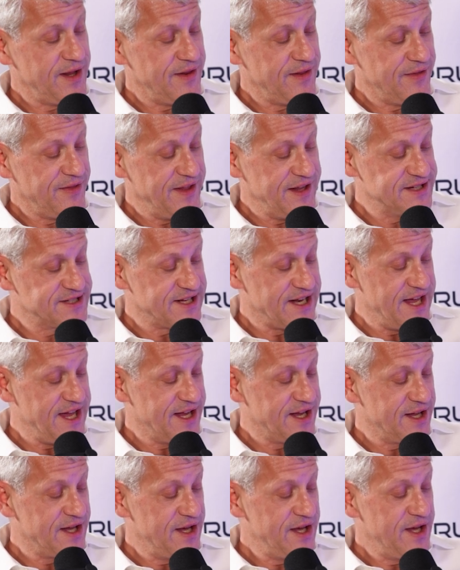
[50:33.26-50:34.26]
things
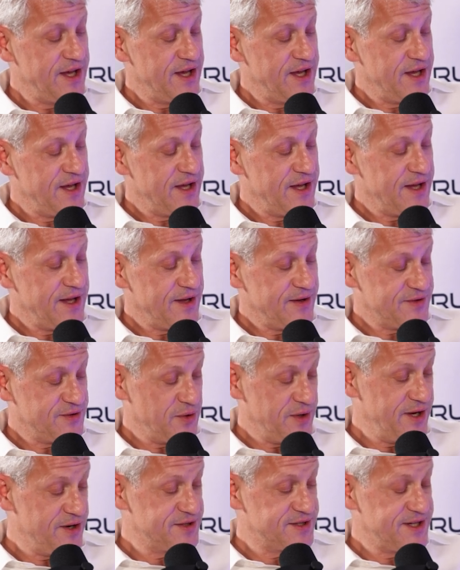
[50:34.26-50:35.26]
like.
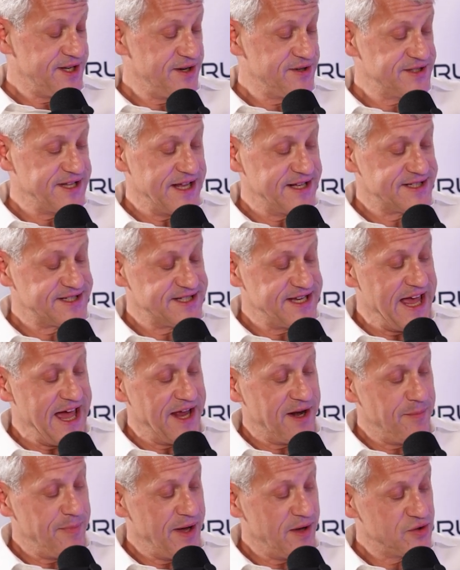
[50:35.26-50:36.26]
So here's that
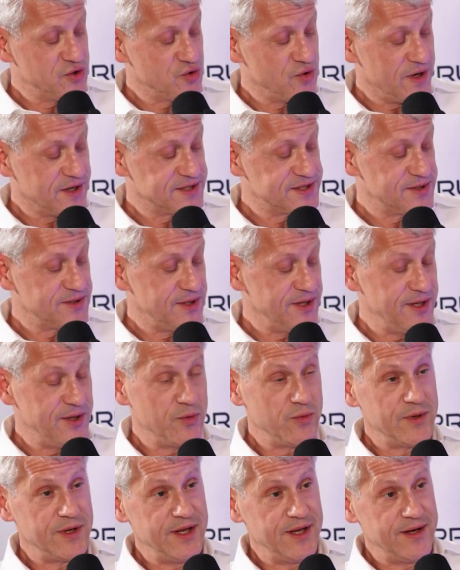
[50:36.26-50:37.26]
stat about trucks
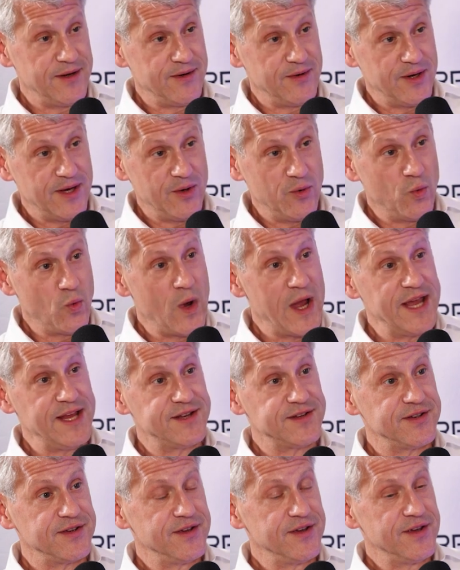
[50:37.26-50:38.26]
in
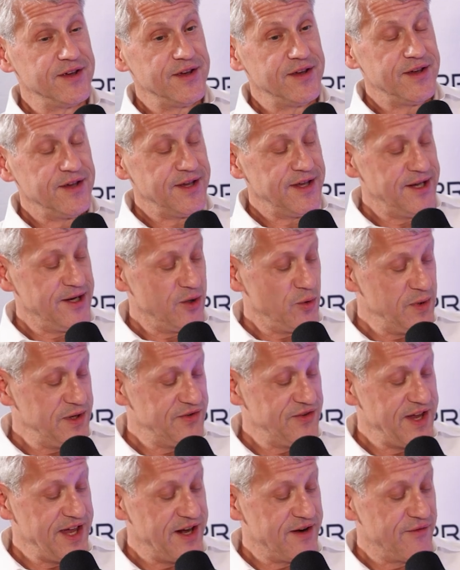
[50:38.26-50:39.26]
weight in
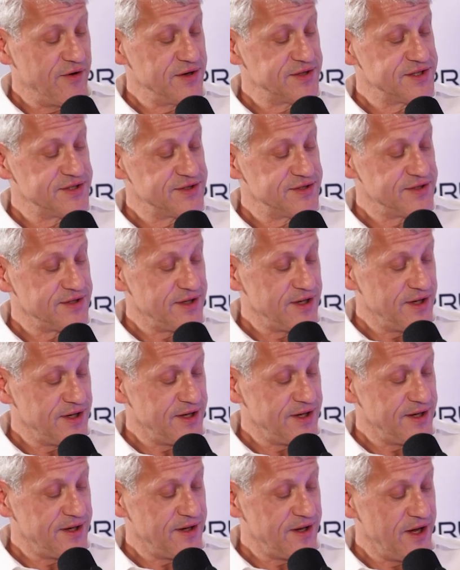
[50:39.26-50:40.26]
Louisiana versus
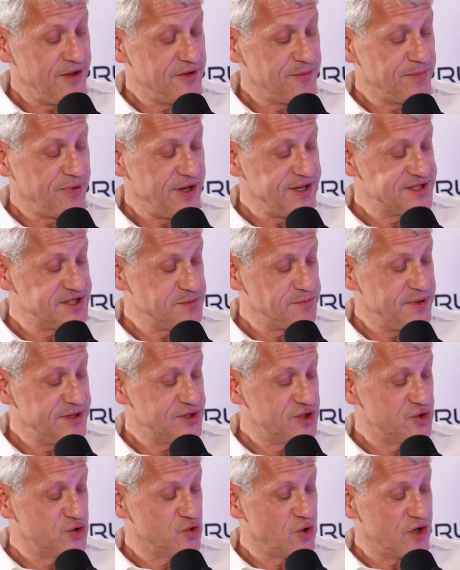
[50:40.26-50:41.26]
other places, but
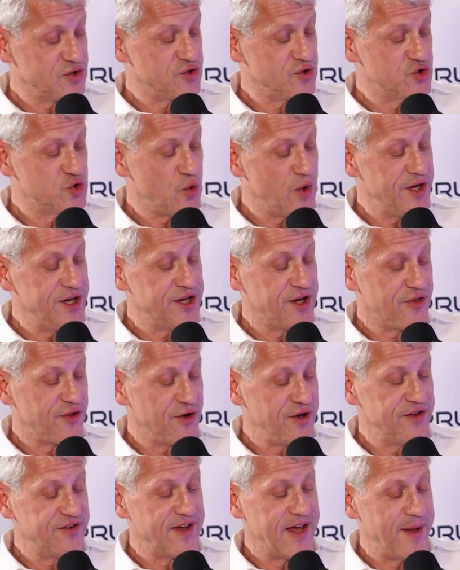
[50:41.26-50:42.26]
trucks are 20 to
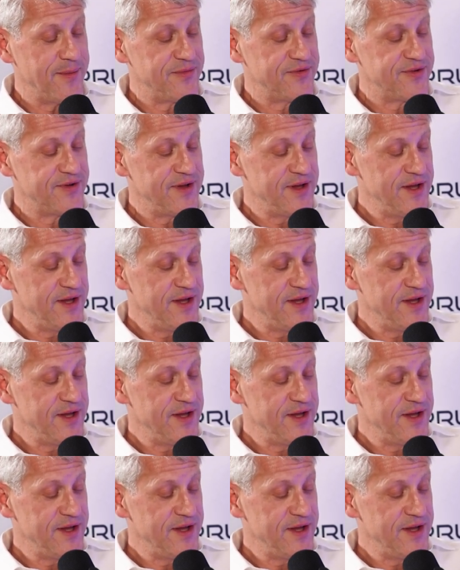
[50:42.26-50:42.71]
30 times